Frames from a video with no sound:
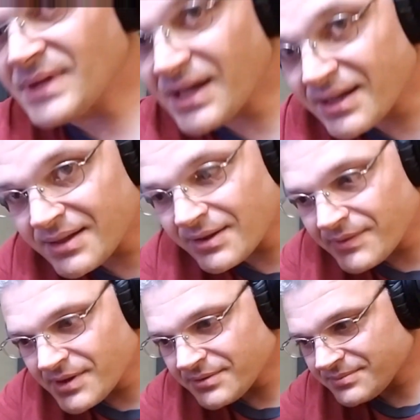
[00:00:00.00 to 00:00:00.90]
And there
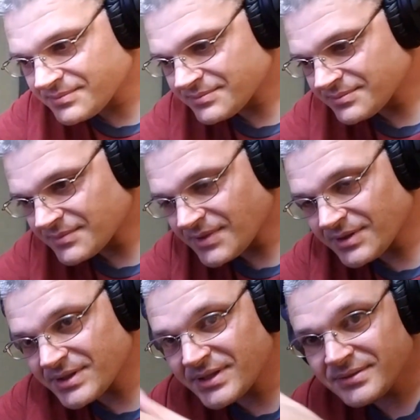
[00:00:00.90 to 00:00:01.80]
we go.
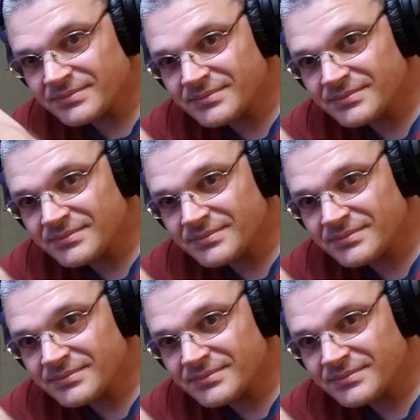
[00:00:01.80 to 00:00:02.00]
All done.